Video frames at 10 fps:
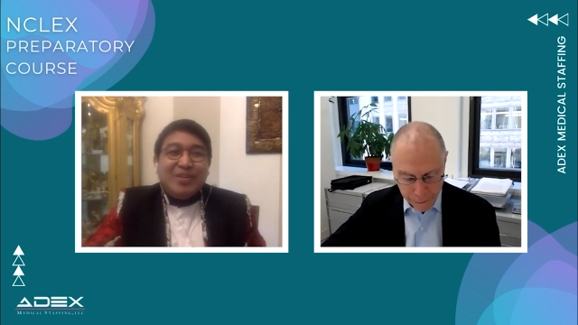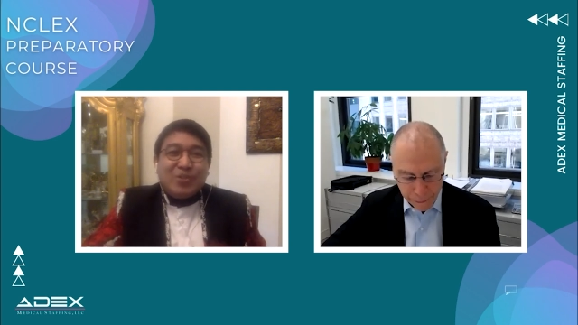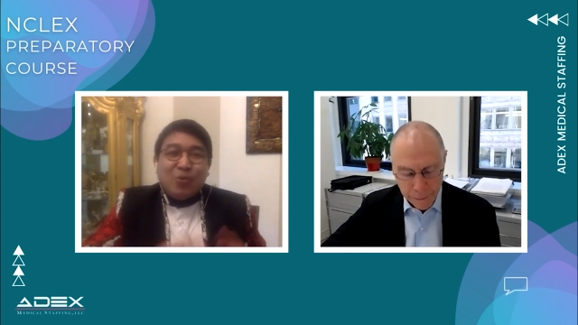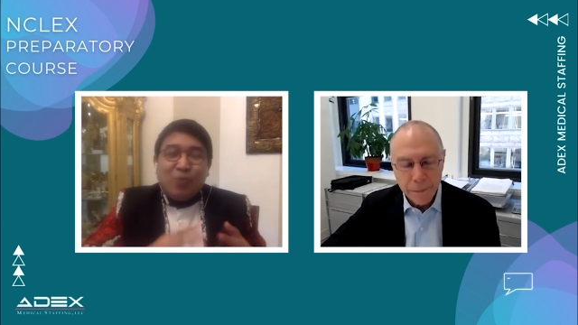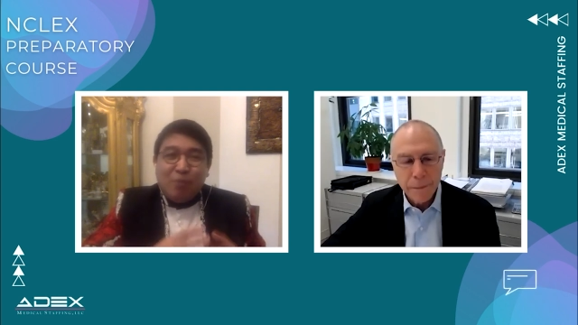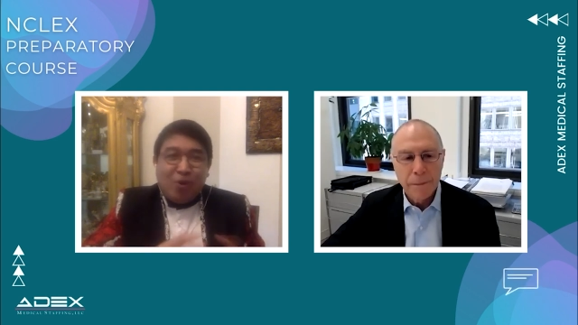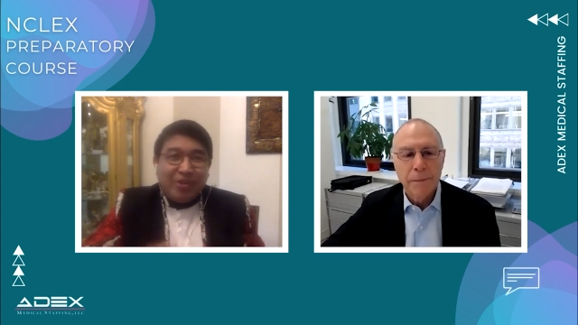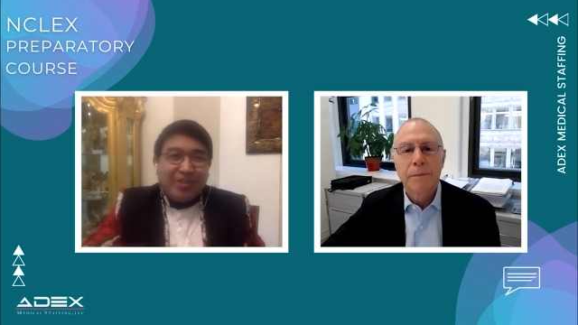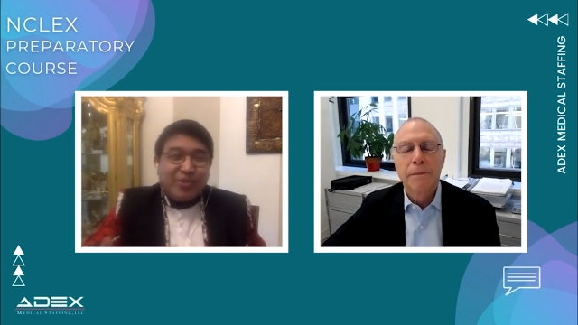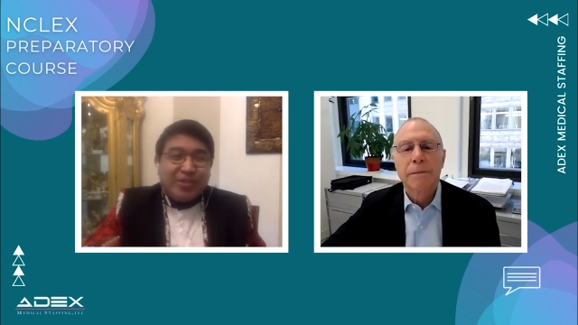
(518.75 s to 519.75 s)
Speaker 1: so we
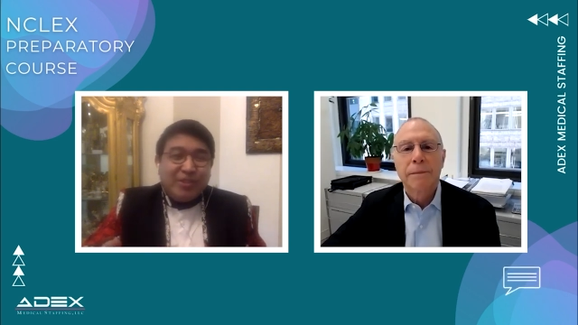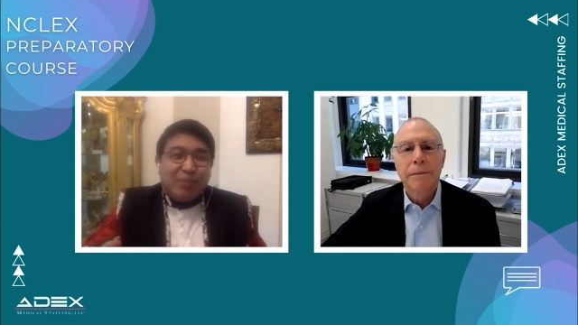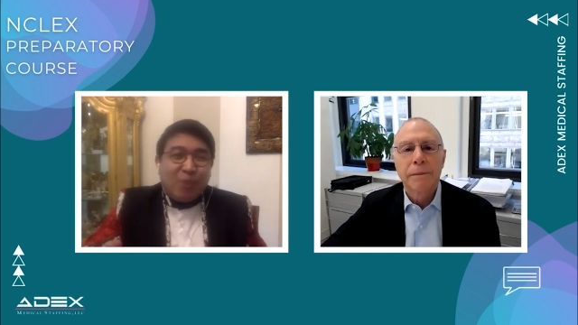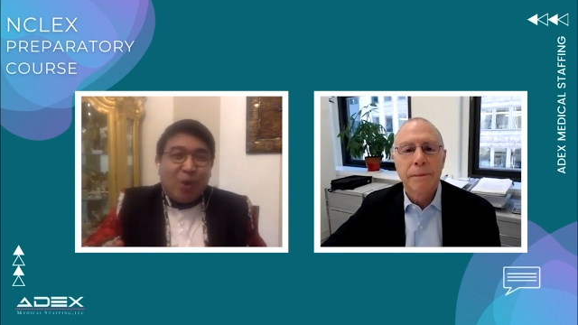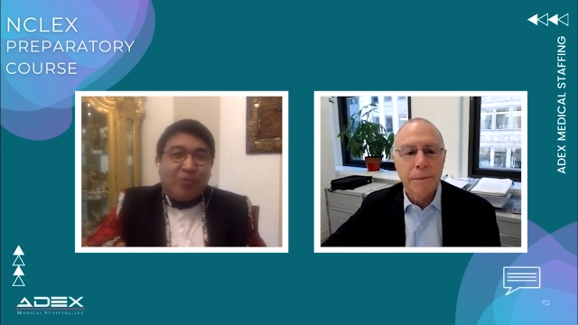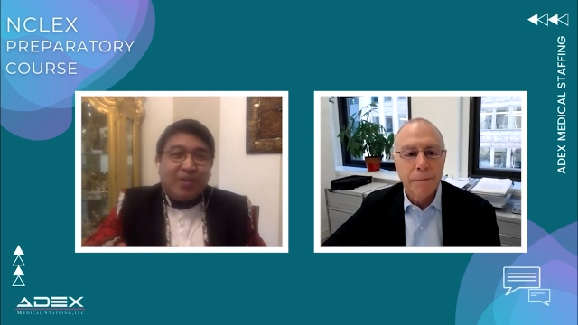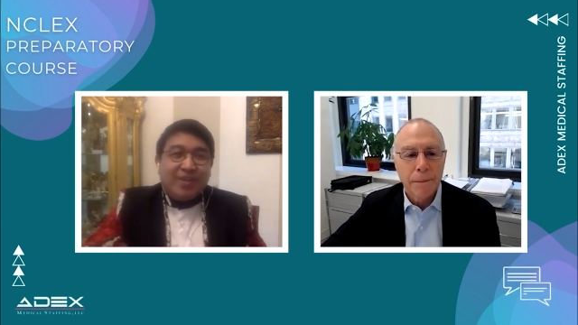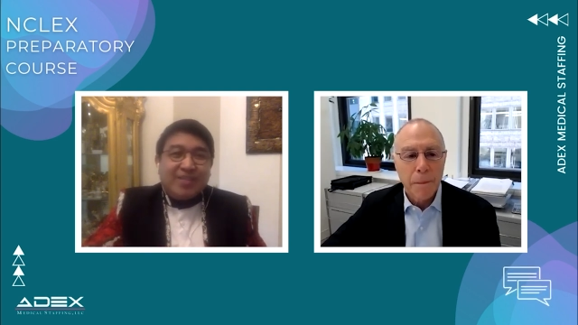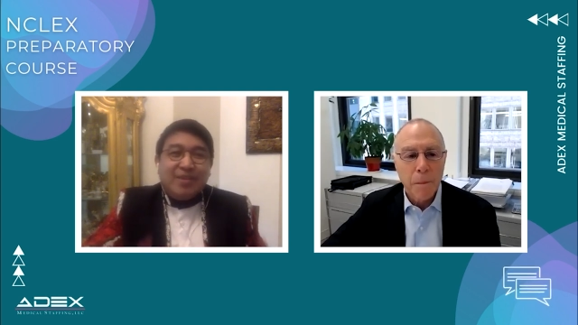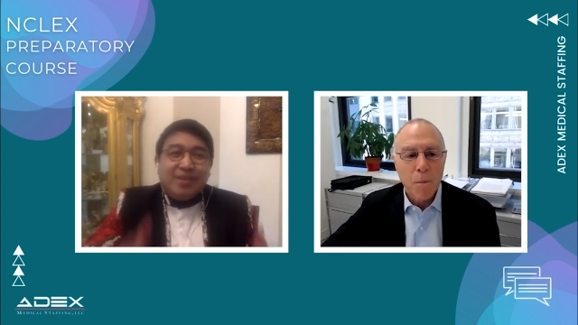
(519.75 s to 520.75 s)
monitor their
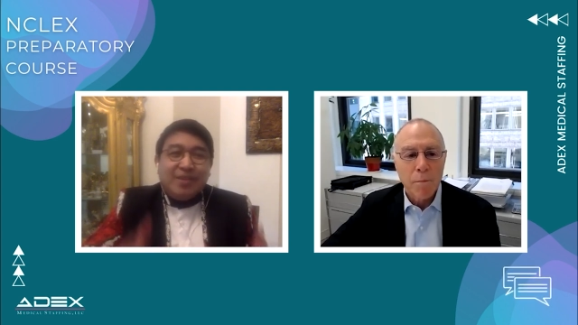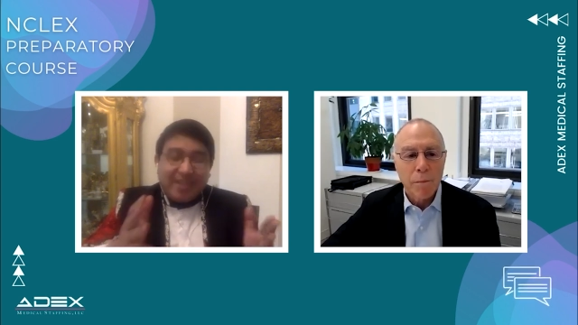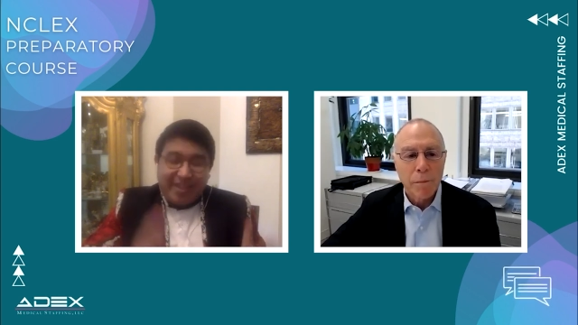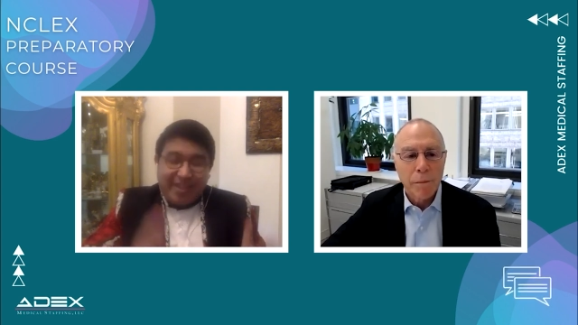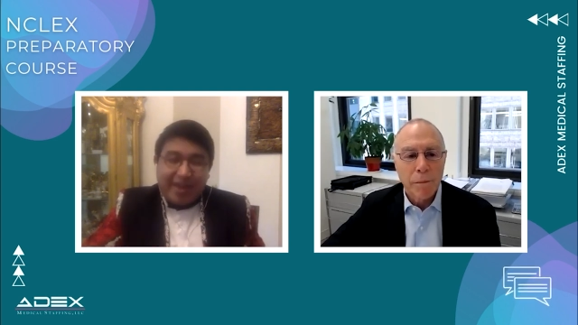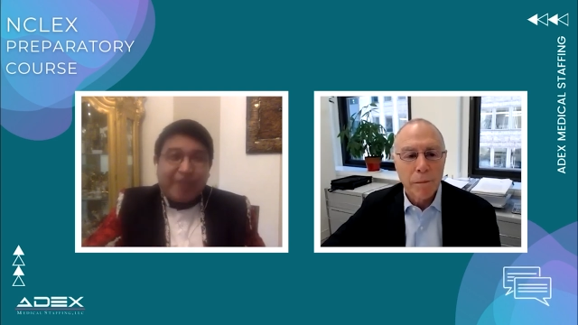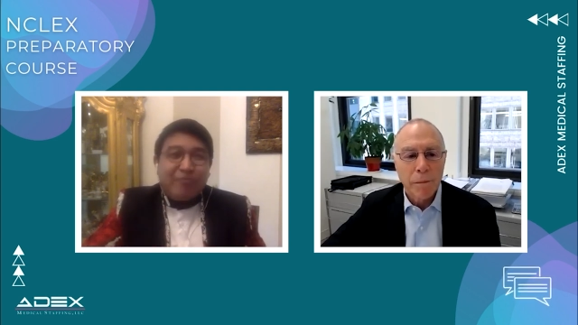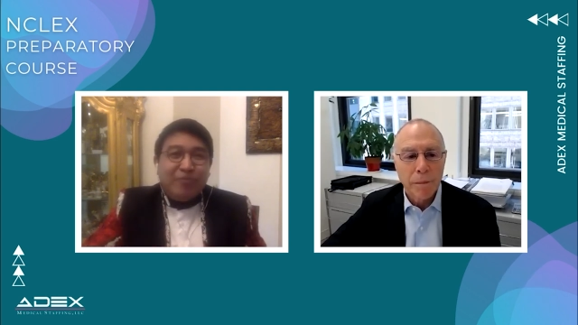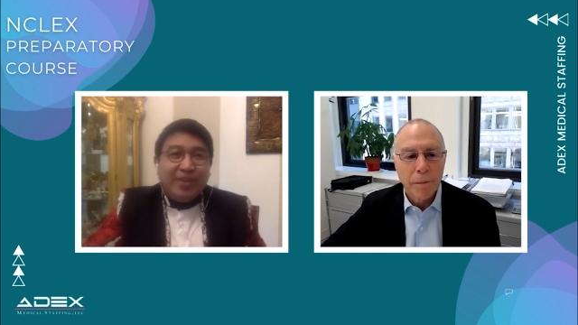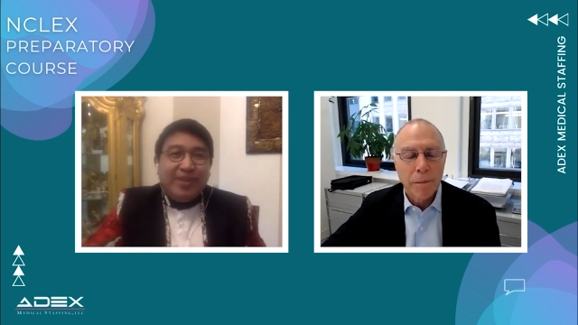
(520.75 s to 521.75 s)
progress
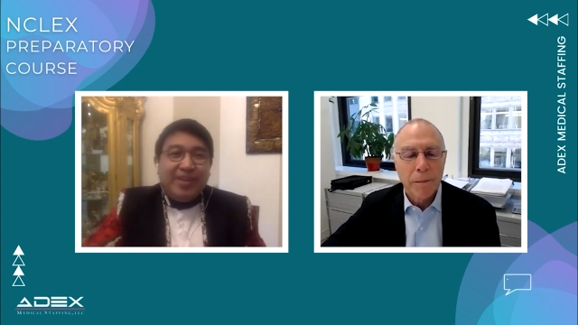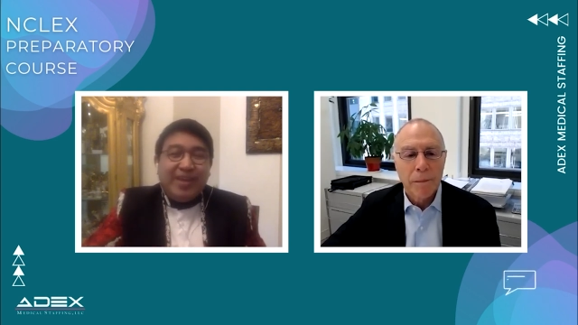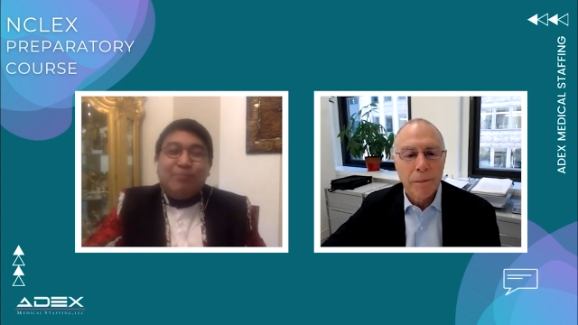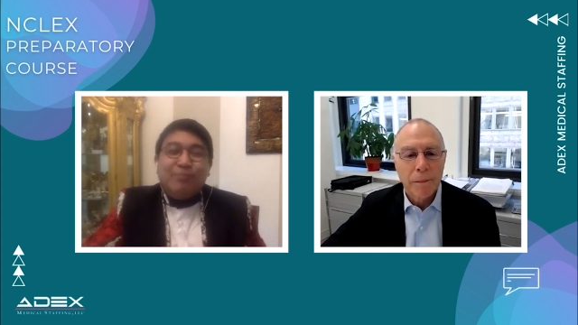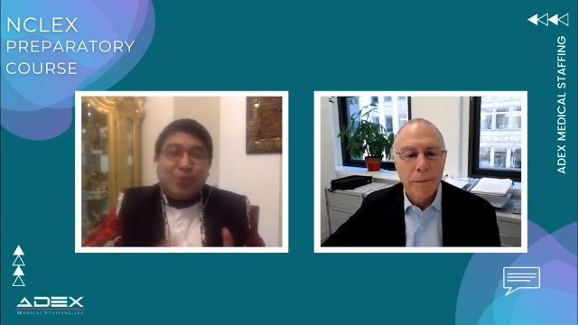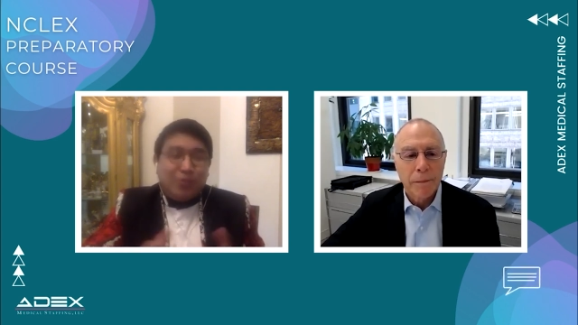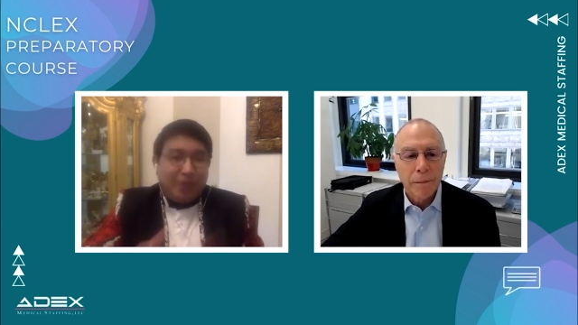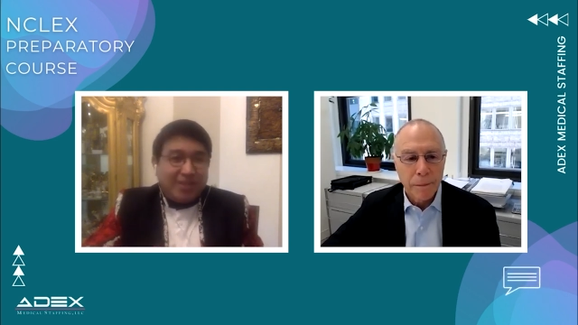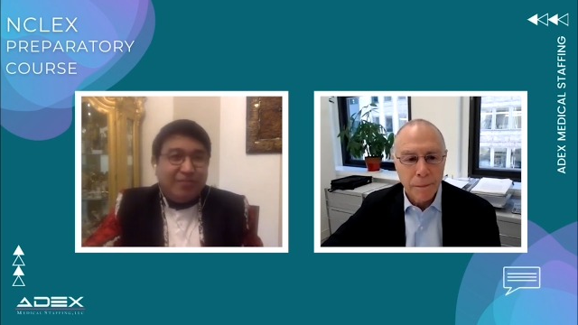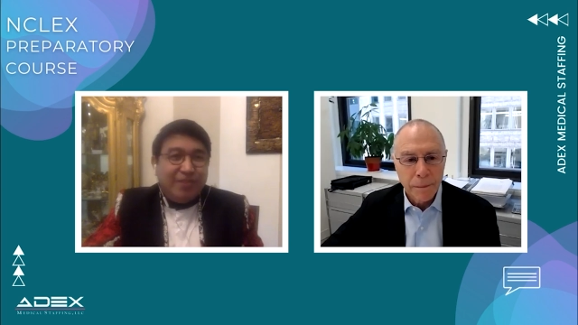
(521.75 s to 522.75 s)
carefully and
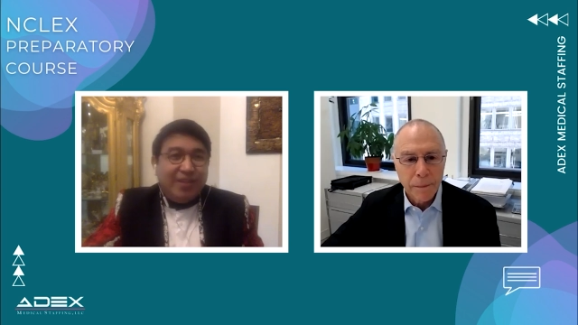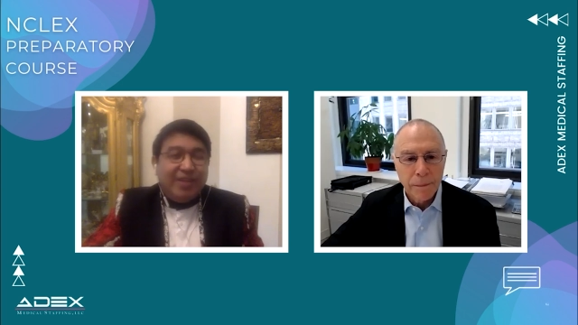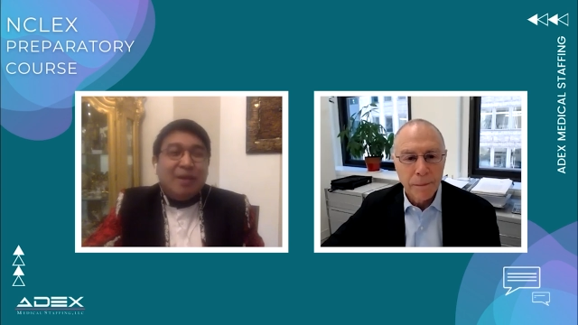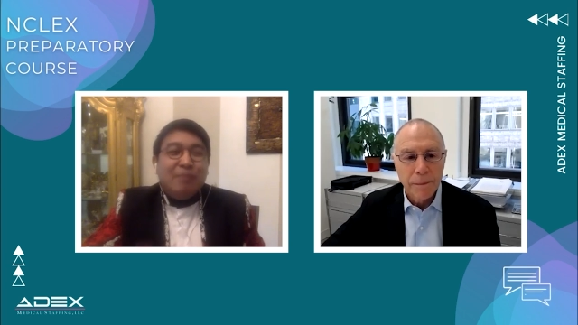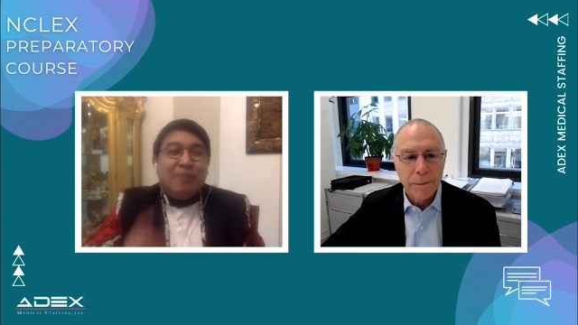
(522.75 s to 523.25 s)
progressively,